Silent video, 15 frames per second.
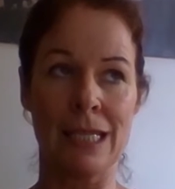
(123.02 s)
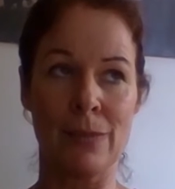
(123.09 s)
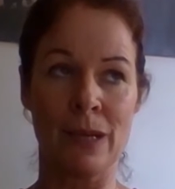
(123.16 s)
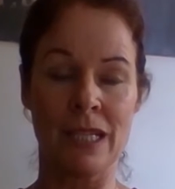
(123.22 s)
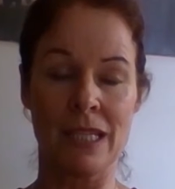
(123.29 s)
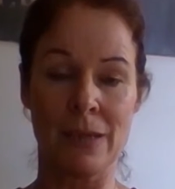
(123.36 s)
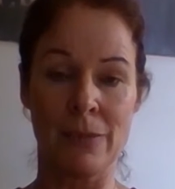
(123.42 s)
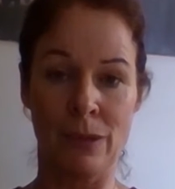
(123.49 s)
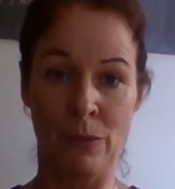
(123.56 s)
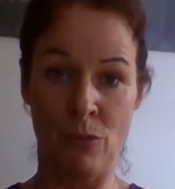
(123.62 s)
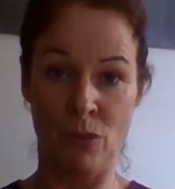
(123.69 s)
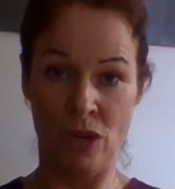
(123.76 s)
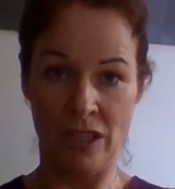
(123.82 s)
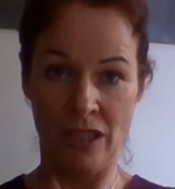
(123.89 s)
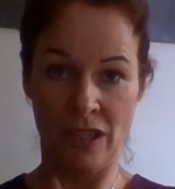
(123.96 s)
is by simply
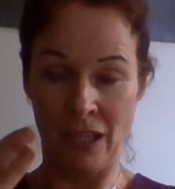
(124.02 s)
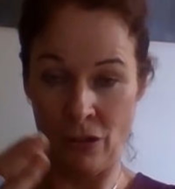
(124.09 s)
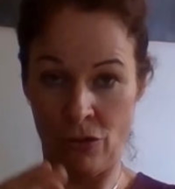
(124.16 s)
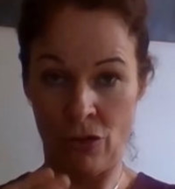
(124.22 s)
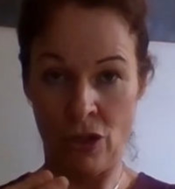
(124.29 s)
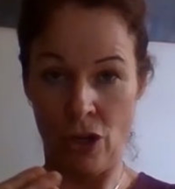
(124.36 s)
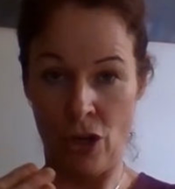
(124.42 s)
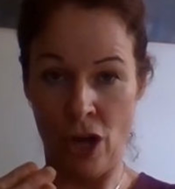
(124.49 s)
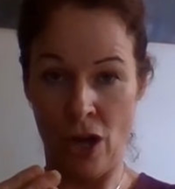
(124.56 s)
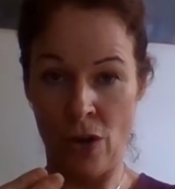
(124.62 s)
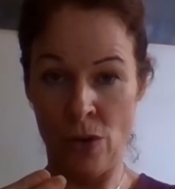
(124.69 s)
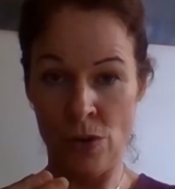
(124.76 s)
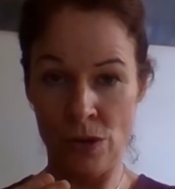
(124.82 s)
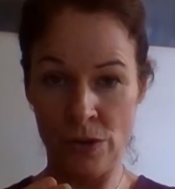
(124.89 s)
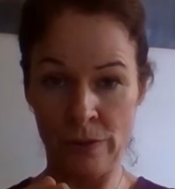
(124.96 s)
breathing in through your
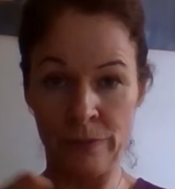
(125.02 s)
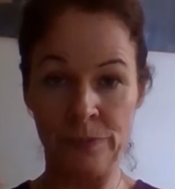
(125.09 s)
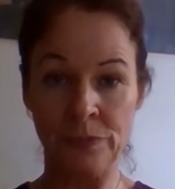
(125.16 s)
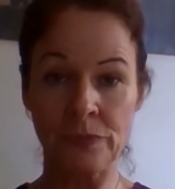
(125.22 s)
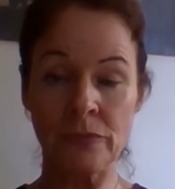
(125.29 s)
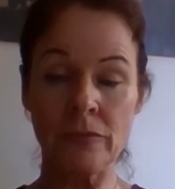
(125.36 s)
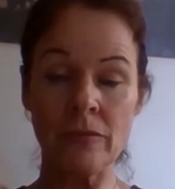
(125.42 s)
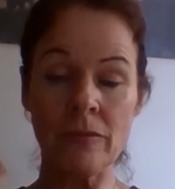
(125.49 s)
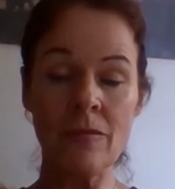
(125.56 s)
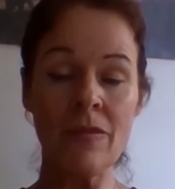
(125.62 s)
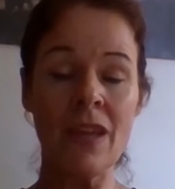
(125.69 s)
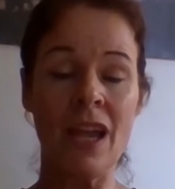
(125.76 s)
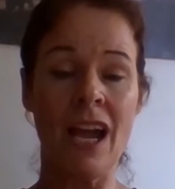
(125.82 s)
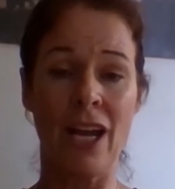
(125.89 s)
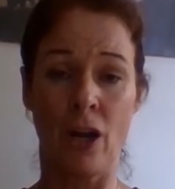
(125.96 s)
nose,
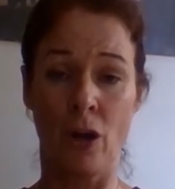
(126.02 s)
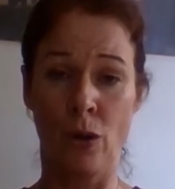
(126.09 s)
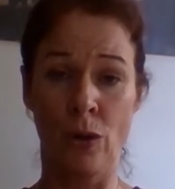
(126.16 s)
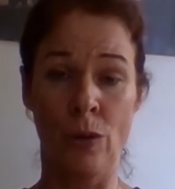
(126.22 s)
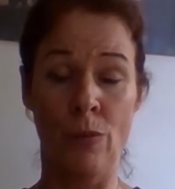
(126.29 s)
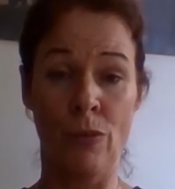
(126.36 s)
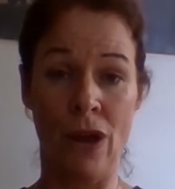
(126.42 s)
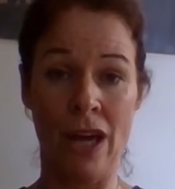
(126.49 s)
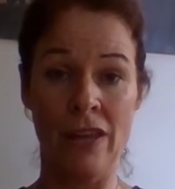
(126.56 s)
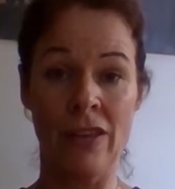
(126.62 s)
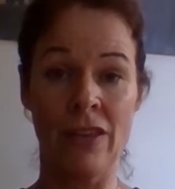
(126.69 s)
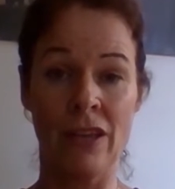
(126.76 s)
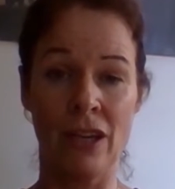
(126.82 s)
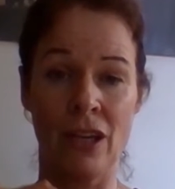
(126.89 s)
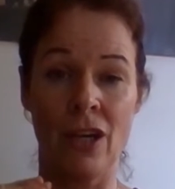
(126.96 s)
I hold the breath
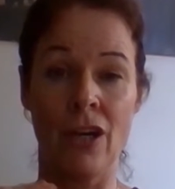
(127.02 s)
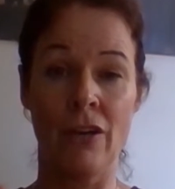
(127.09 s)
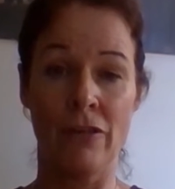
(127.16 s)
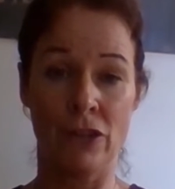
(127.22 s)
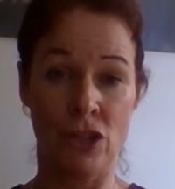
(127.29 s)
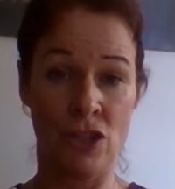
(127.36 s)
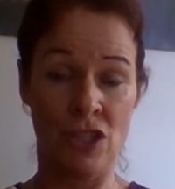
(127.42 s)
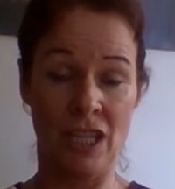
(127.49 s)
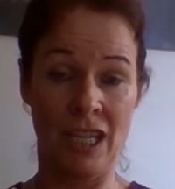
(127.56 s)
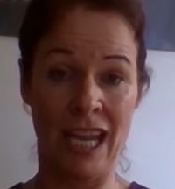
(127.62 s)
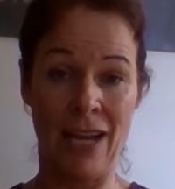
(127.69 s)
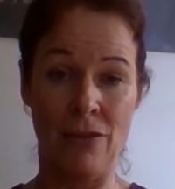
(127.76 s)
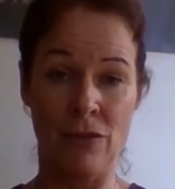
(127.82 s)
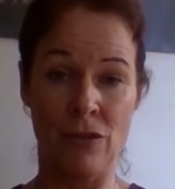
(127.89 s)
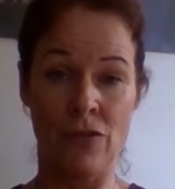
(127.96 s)
for just the
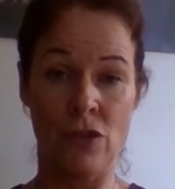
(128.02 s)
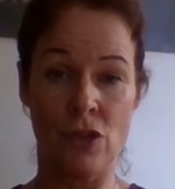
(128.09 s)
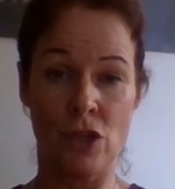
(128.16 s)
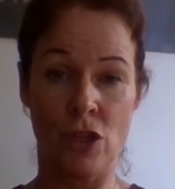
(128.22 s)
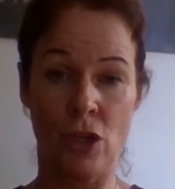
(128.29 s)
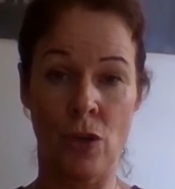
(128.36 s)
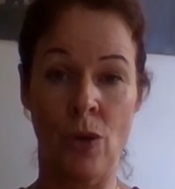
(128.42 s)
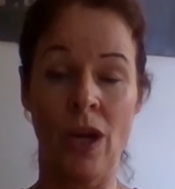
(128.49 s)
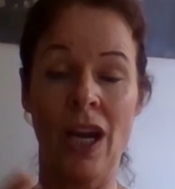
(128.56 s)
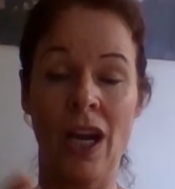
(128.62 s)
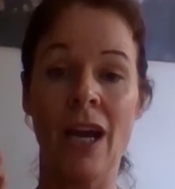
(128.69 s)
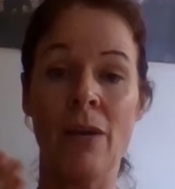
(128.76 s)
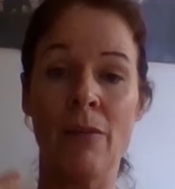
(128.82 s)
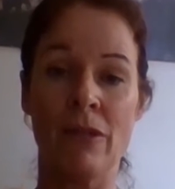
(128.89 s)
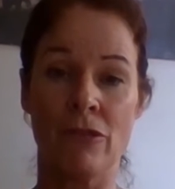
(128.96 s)
count of 2
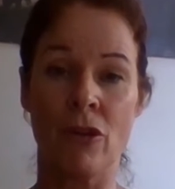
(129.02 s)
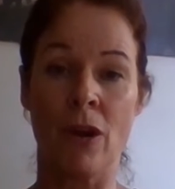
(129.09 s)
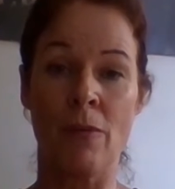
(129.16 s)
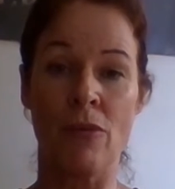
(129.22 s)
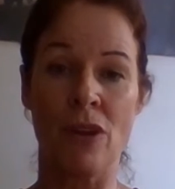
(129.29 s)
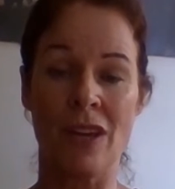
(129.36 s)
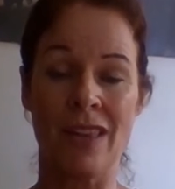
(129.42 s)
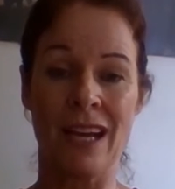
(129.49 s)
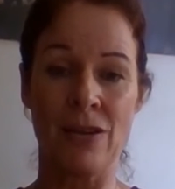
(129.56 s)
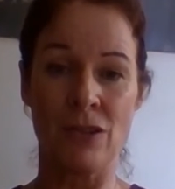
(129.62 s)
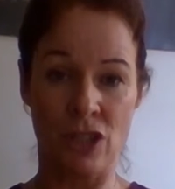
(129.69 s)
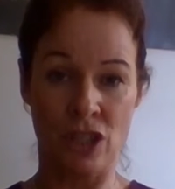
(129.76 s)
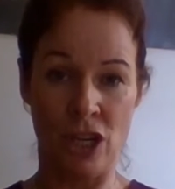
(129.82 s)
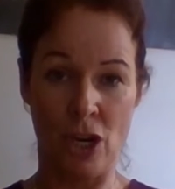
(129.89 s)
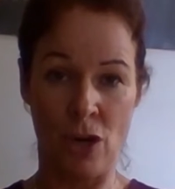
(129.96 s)
before I breathe out
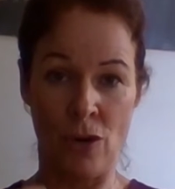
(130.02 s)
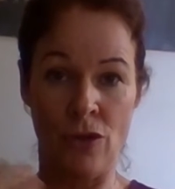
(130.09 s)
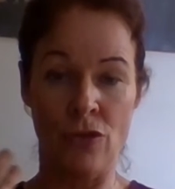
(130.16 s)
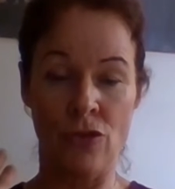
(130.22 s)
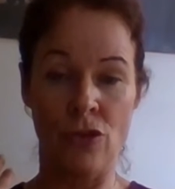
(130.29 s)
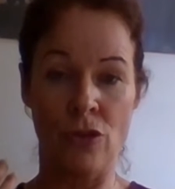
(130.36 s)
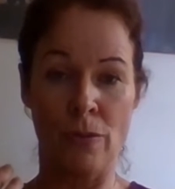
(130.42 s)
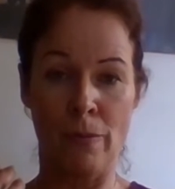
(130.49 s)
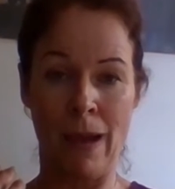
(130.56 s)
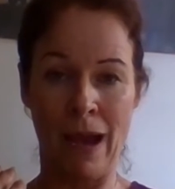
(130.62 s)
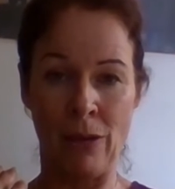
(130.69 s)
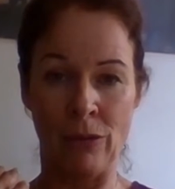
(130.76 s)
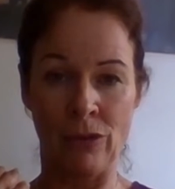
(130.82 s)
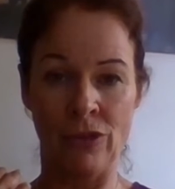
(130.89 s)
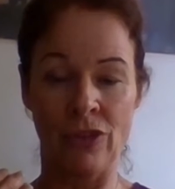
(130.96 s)
slowly through the
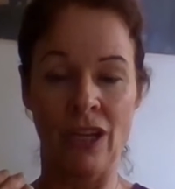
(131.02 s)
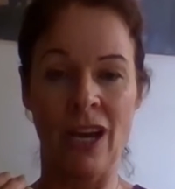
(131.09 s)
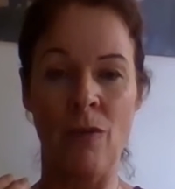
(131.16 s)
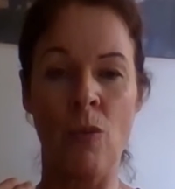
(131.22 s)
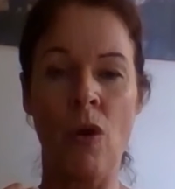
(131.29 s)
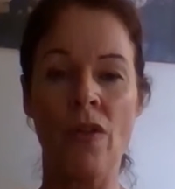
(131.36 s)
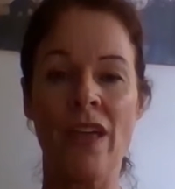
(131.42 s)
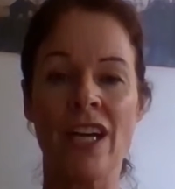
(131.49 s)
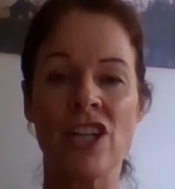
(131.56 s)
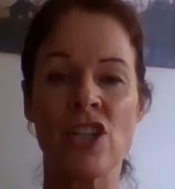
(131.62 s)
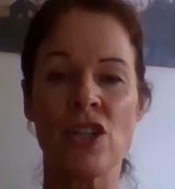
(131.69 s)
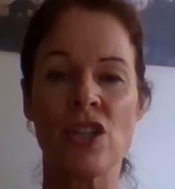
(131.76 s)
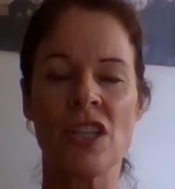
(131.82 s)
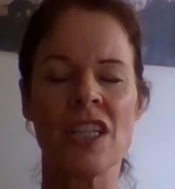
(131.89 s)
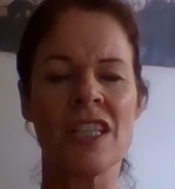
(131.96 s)
mouth. And what that
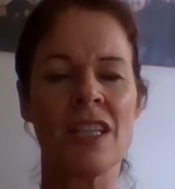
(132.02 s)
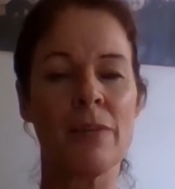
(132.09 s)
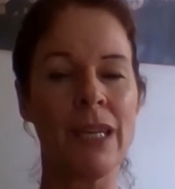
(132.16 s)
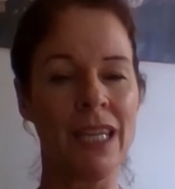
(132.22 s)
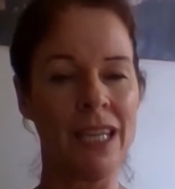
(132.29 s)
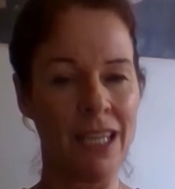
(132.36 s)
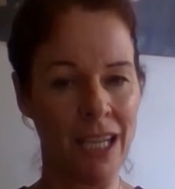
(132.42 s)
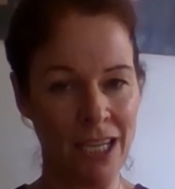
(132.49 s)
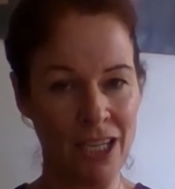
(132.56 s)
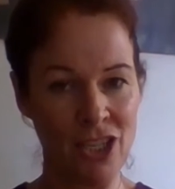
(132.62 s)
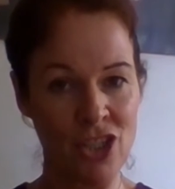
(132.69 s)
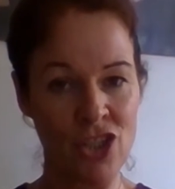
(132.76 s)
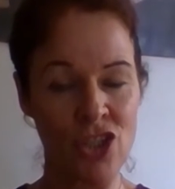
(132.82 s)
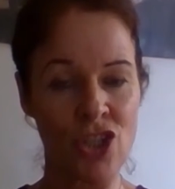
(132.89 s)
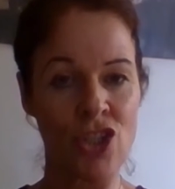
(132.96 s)
does is it
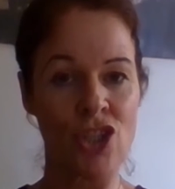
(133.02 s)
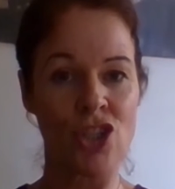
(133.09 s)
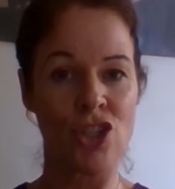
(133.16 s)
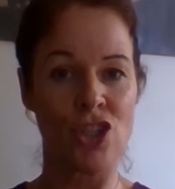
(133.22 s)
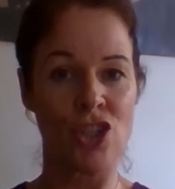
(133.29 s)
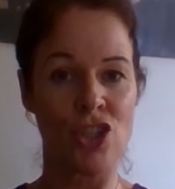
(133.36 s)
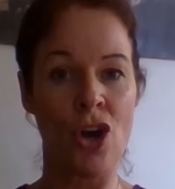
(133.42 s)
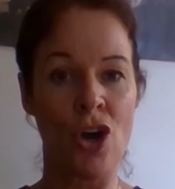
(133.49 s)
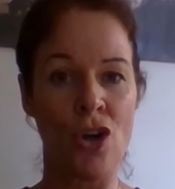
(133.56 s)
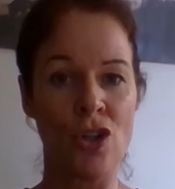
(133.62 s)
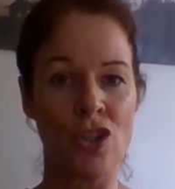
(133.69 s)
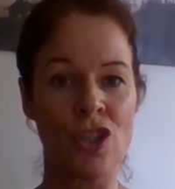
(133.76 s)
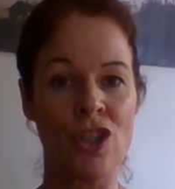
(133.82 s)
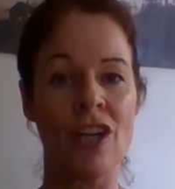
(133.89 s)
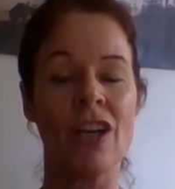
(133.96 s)
begins to
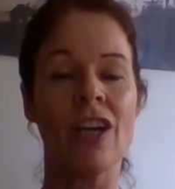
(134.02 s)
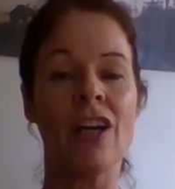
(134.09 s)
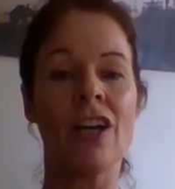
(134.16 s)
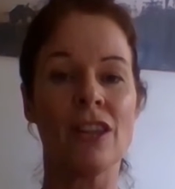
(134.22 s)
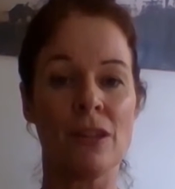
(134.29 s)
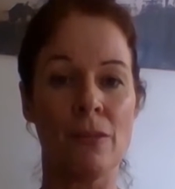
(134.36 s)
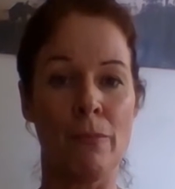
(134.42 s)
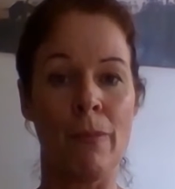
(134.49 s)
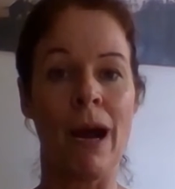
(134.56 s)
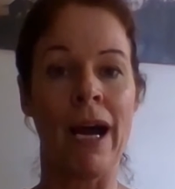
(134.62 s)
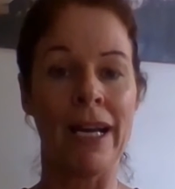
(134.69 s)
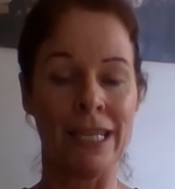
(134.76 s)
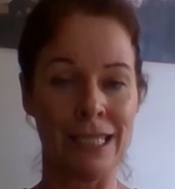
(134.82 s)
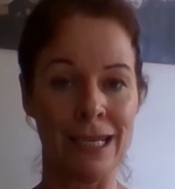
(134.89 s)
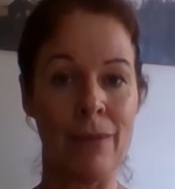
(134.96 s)
start the
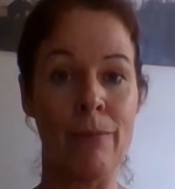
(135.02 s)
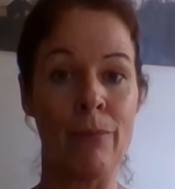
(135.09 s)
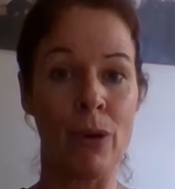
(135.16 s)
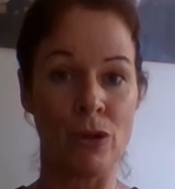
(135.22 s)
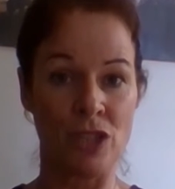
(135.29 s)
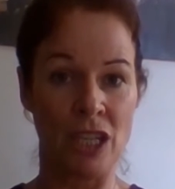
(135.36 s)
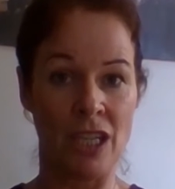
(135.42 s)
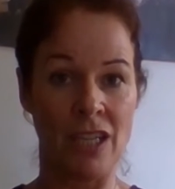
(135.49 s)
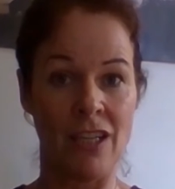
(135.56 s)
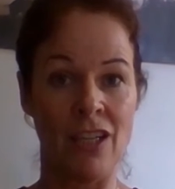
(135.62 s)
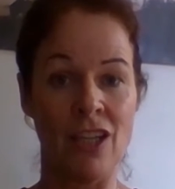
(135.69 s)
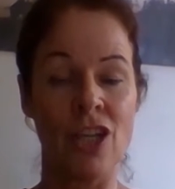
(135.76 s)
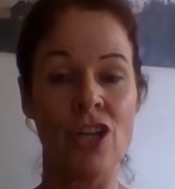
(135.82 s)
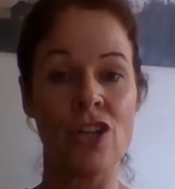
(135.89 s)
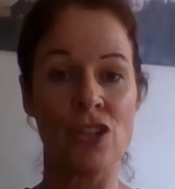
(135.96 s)
mind and body
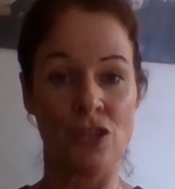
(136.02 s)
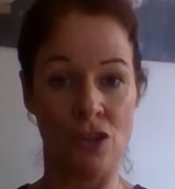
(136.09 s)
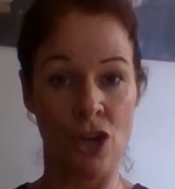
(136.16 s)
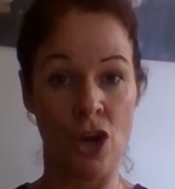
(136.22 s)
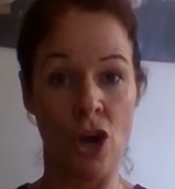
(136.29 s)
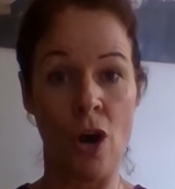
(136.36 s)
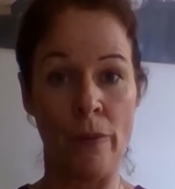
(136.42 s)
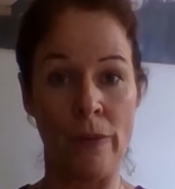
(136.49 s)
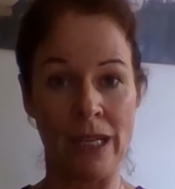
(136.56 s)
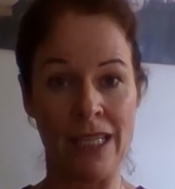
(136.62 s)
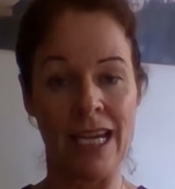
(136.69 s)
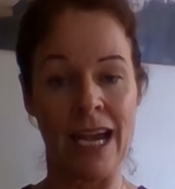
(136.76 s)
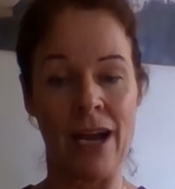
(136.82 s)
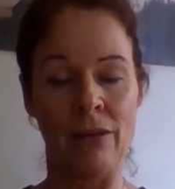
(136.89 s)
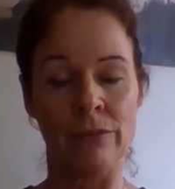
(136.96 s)
calming
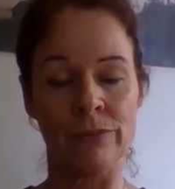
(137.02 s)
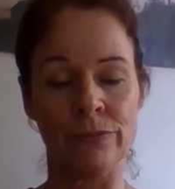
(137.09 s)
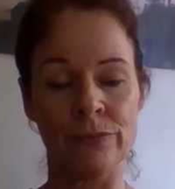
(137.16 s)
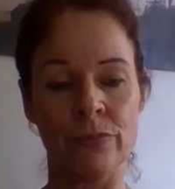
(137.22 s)
down.